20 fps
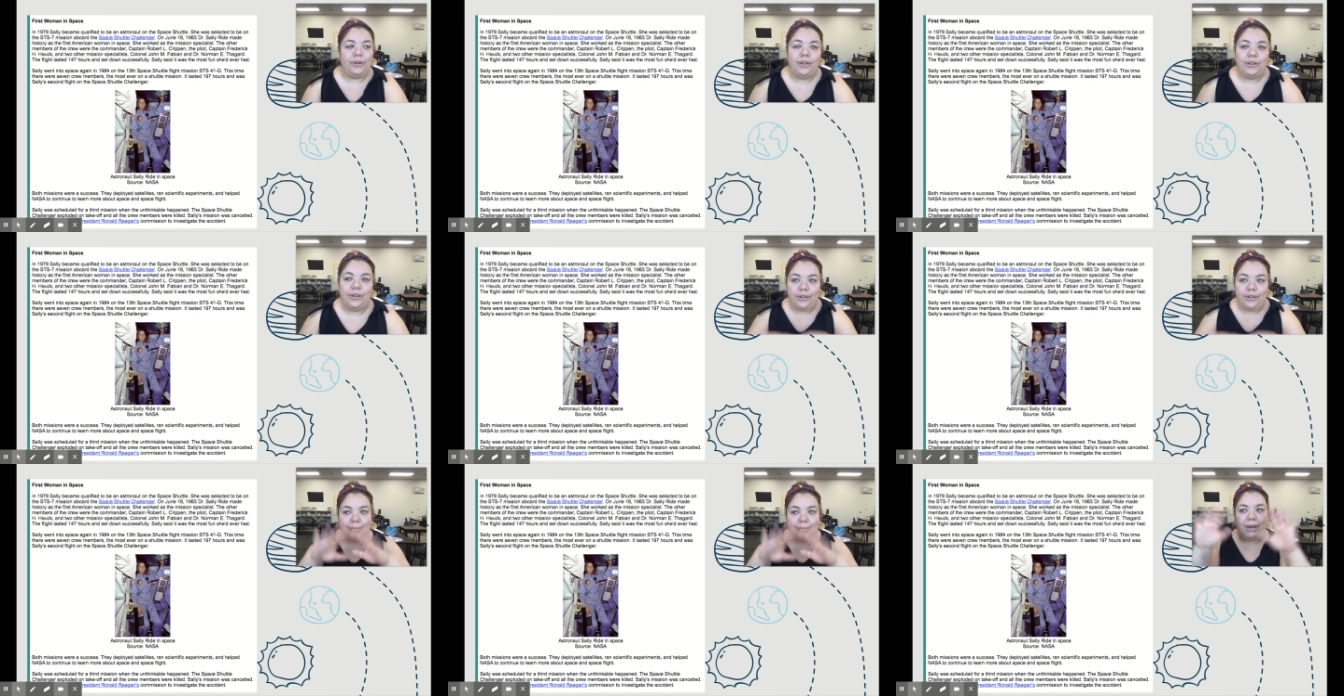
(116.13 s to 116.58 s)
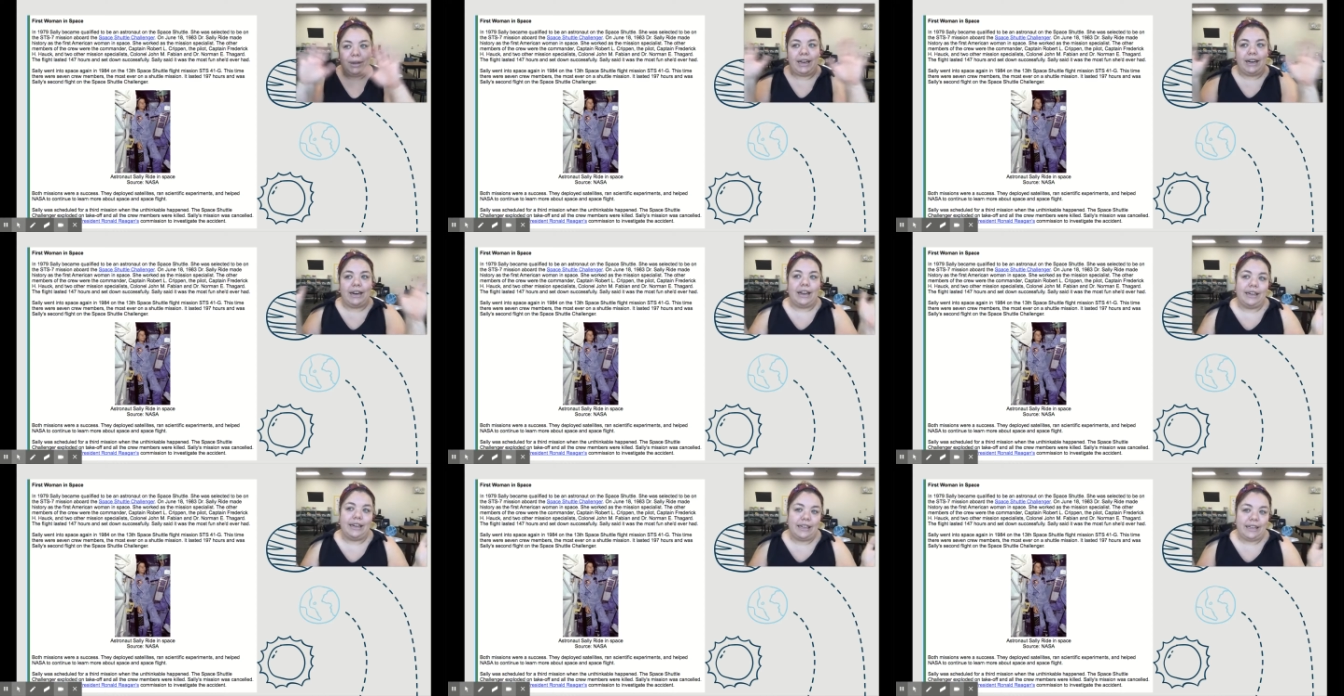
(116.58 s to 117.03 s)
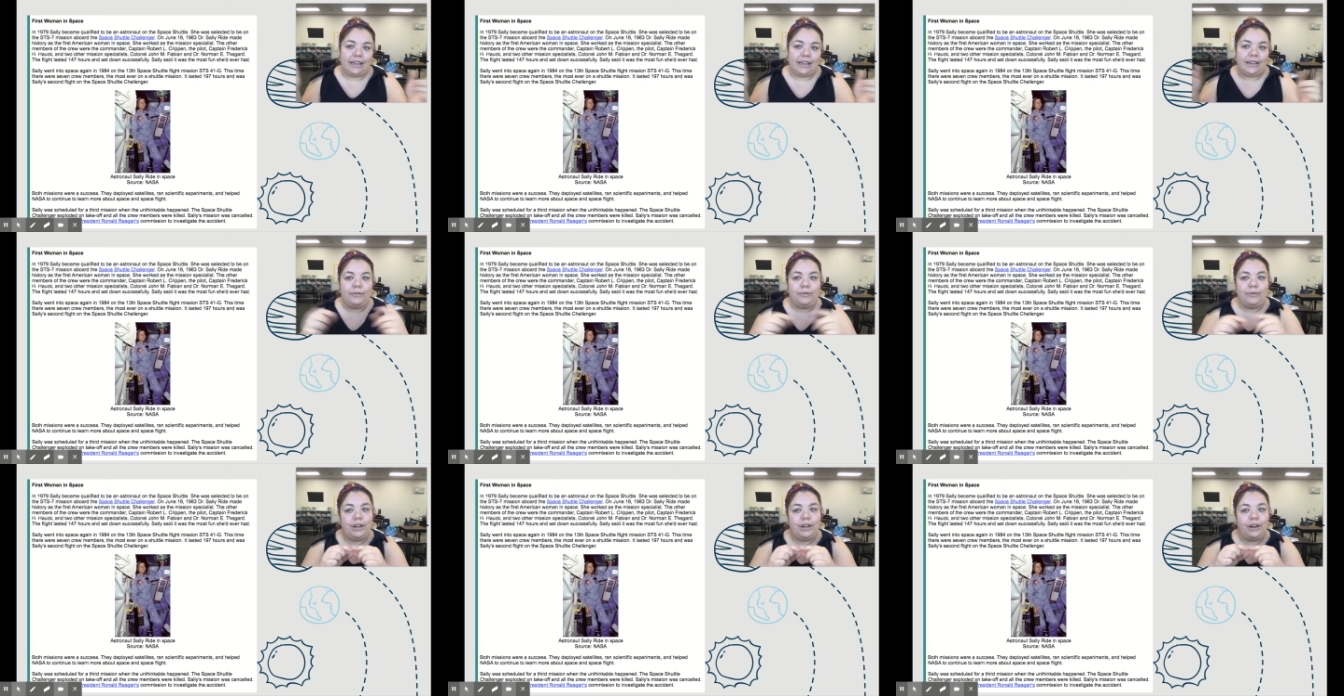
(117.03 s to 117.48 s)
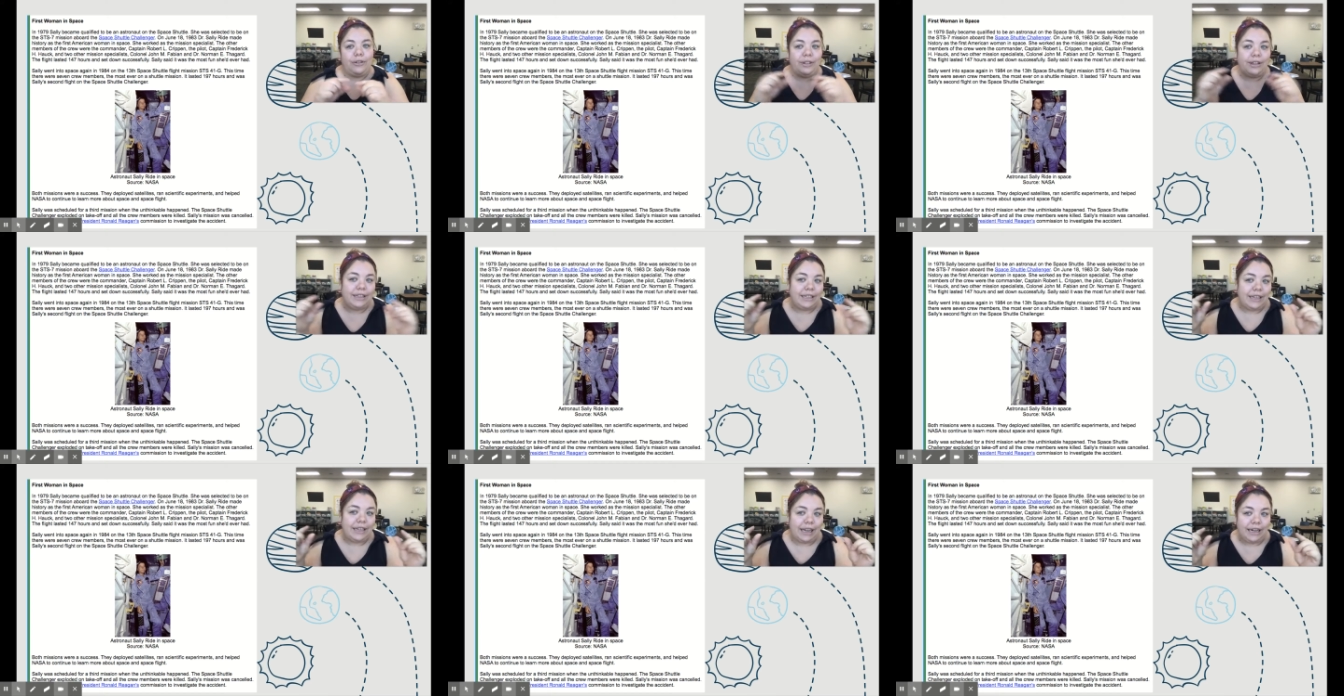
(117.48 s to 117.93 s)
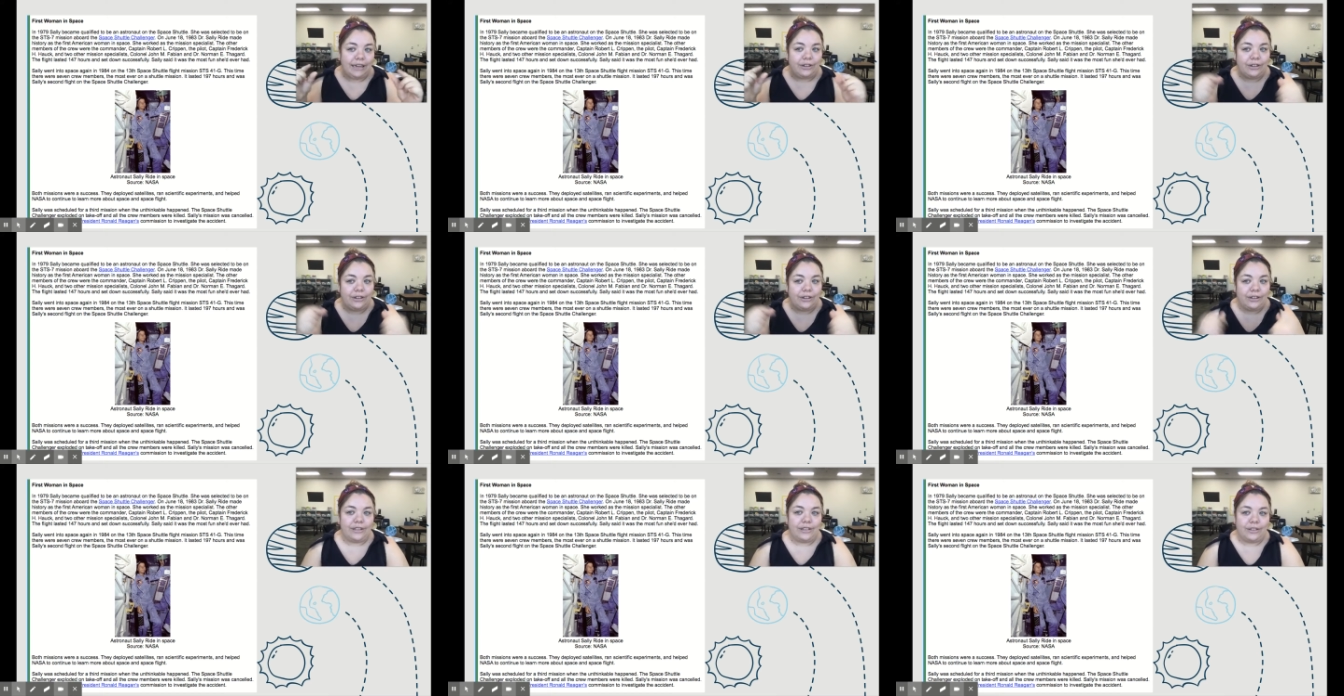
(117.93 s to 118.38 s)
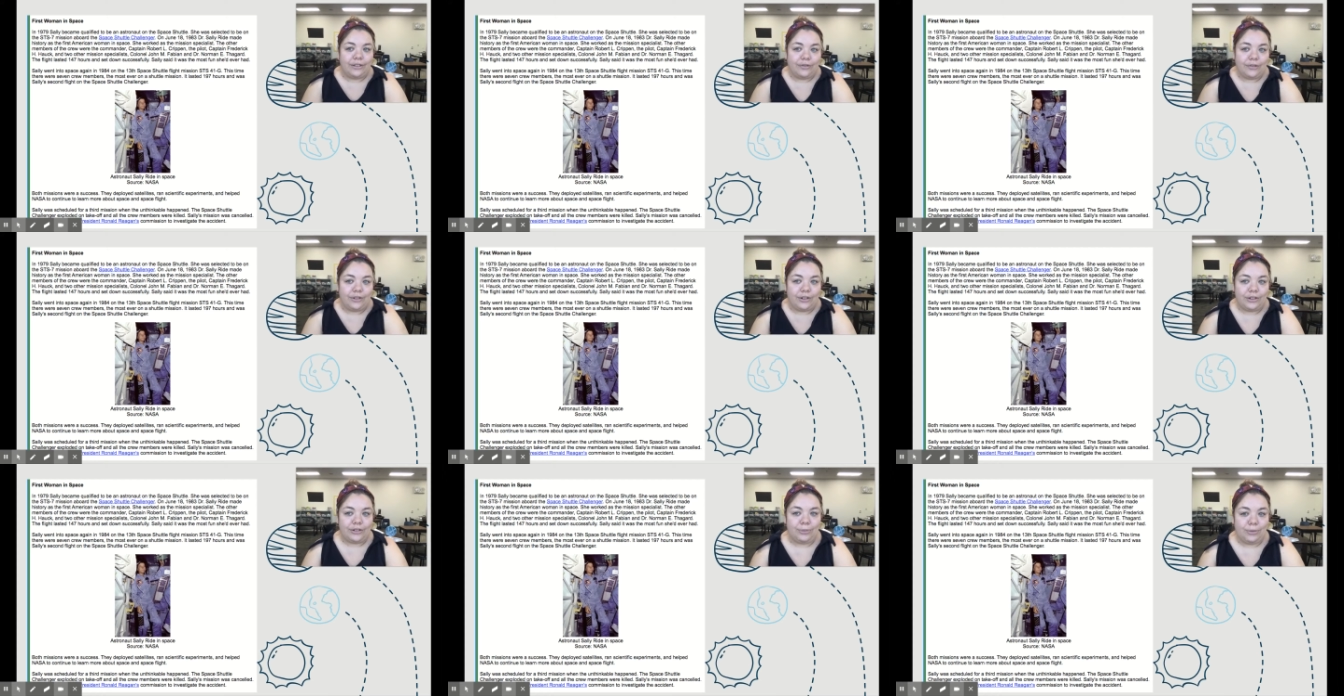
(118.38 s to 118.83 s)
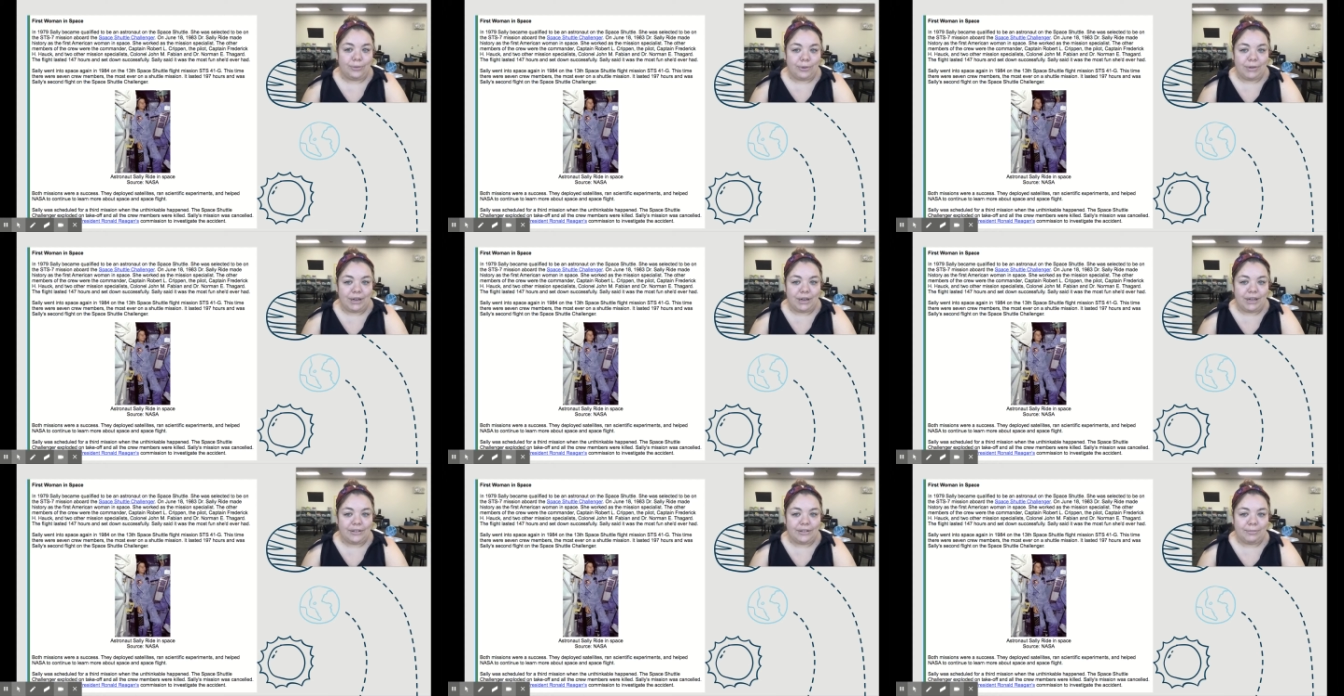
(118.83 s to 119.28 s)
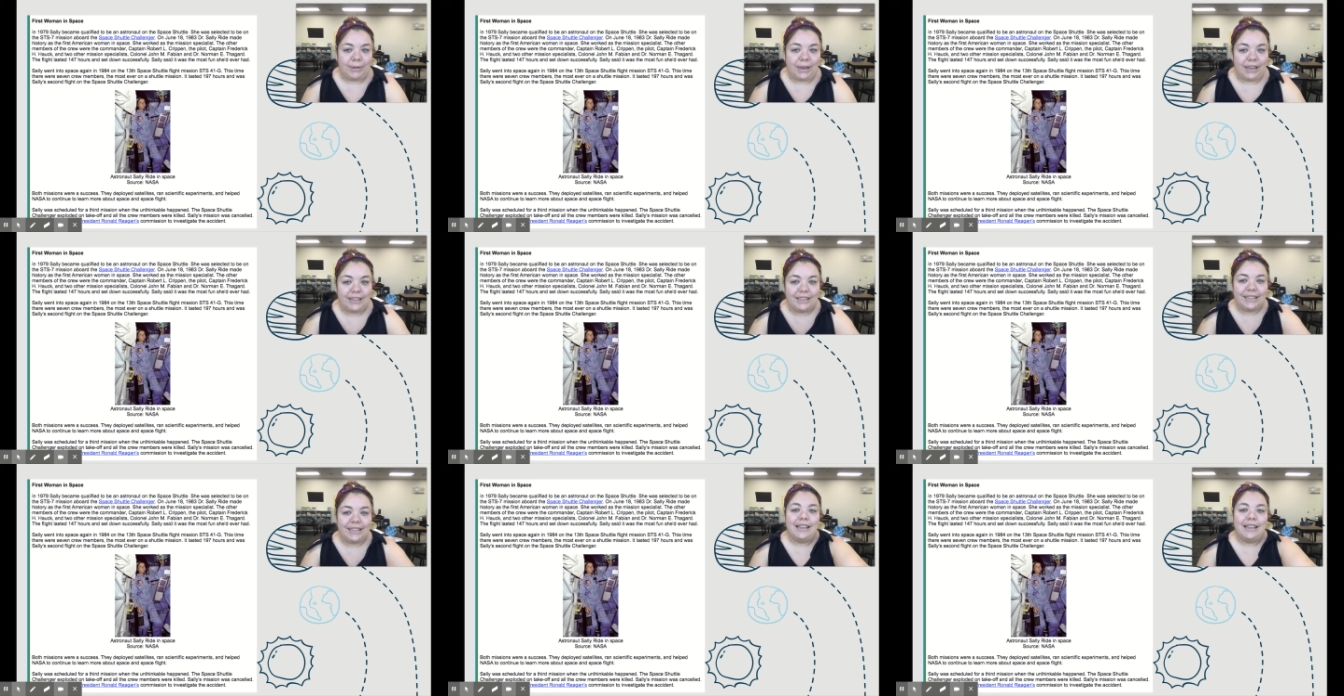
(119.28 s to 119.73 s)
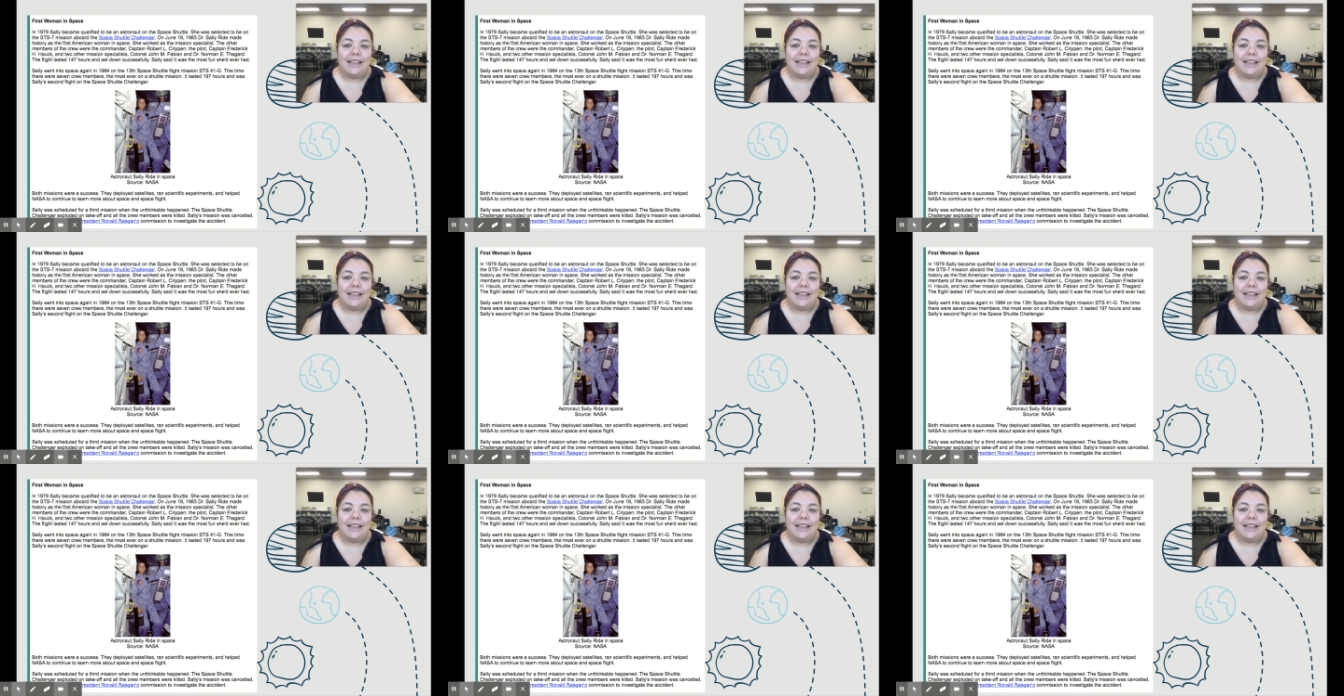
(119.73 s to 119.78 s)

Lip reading: the main idea if we know the title is the first woman in space.